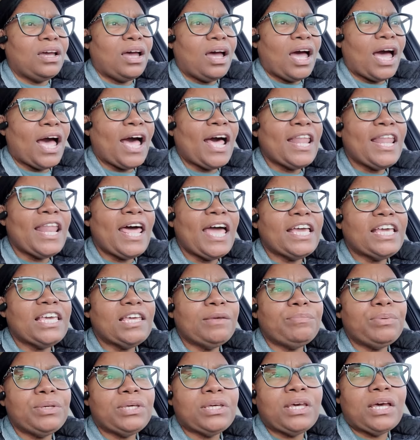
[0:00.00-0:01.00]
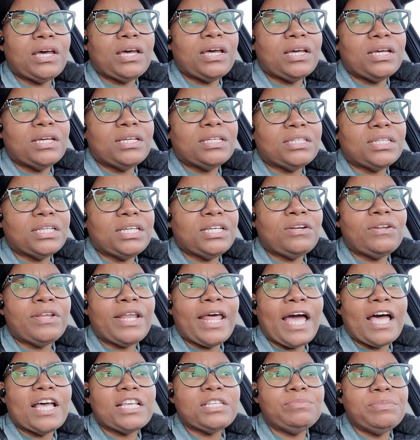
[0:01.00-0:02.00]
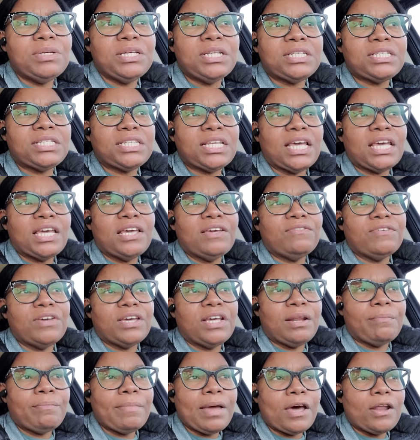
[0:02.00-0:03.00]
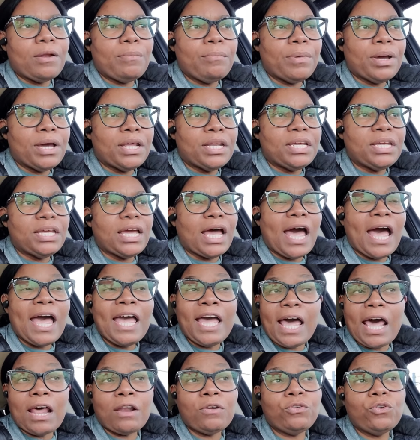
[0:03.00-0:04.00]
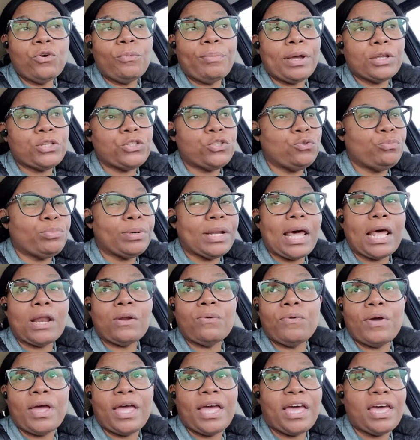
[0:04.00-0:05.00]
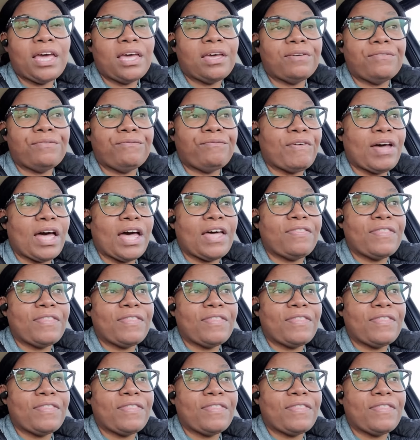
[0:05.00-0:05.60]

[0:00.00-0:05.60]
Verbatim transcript: I like it because it allows me to save an amount of money. I, I don't know about you, but I don't have five